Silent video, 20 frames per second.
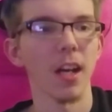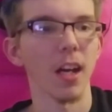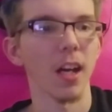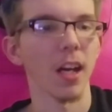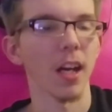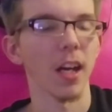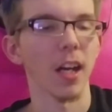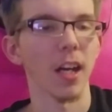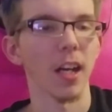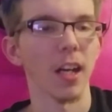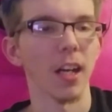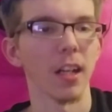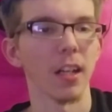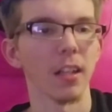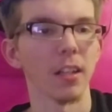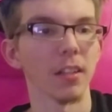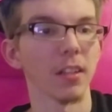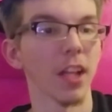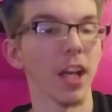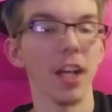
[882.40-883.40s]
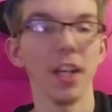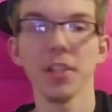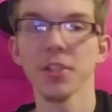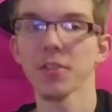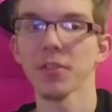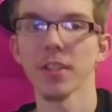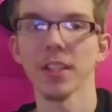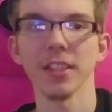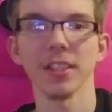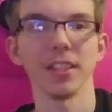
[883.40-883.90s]
A lot of
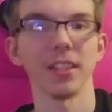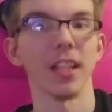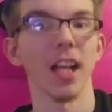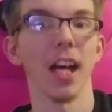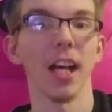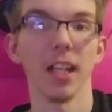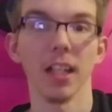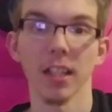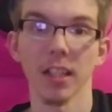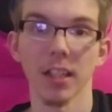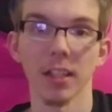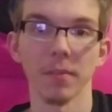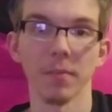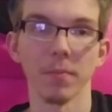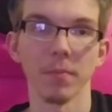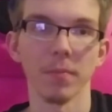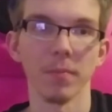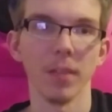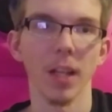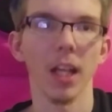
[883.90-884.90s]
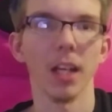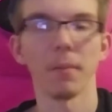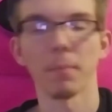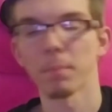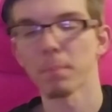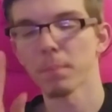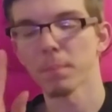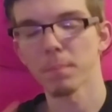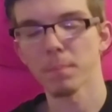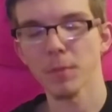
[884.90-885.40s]
drinks, a lot
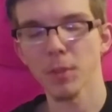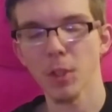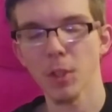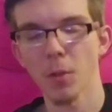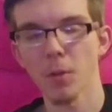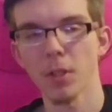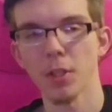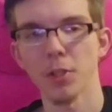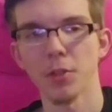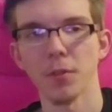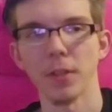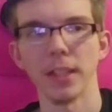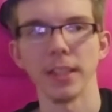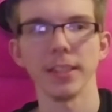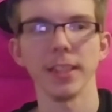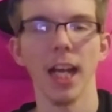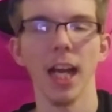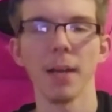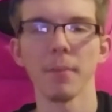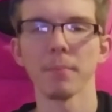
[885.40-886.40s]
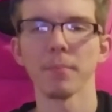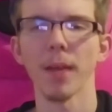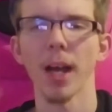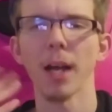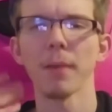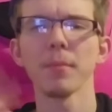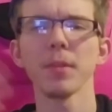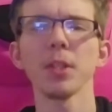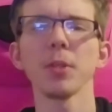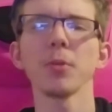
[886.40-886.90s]
of soda drinks.
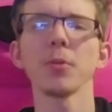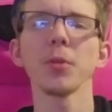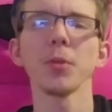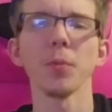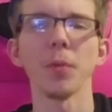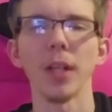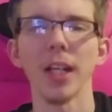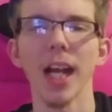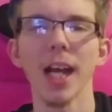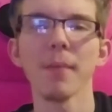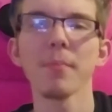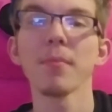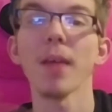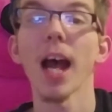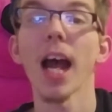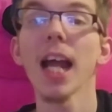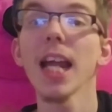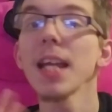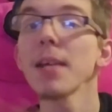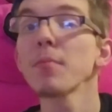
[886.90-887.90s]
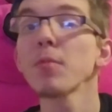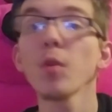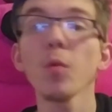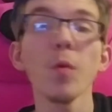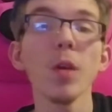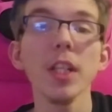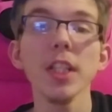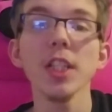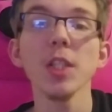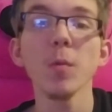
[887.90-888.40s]
I'm the older one. I am
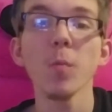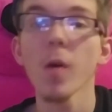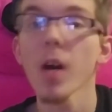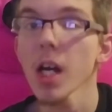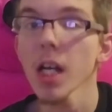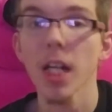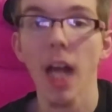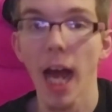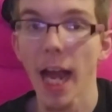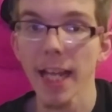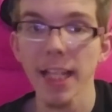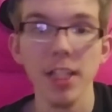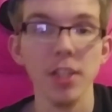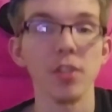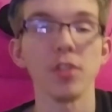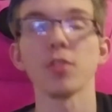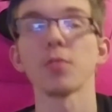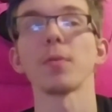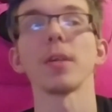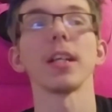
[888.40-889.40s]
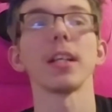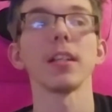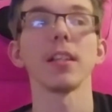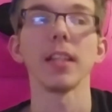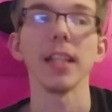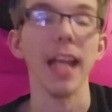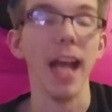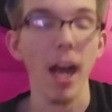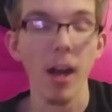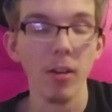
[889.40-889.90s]
21. I can
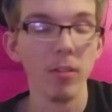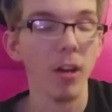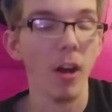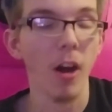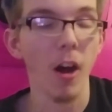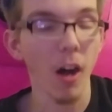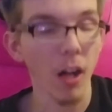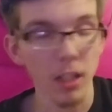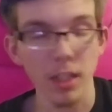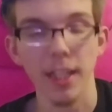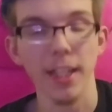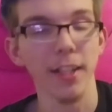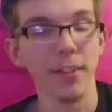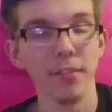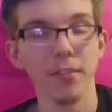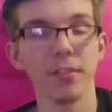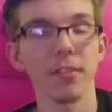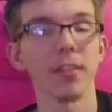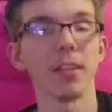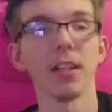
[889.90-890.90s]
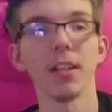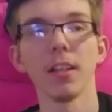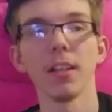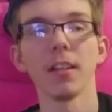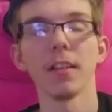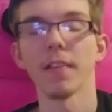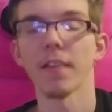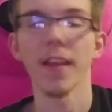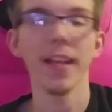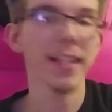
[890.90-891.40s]
drink. The alcoholics,
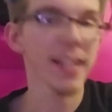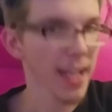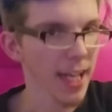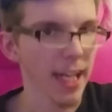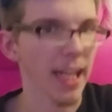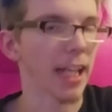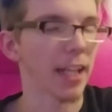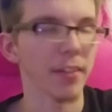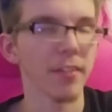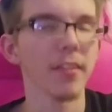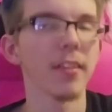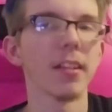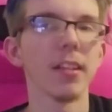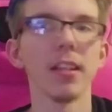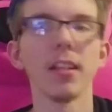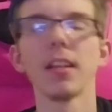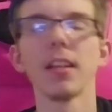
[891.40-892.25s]
they can't.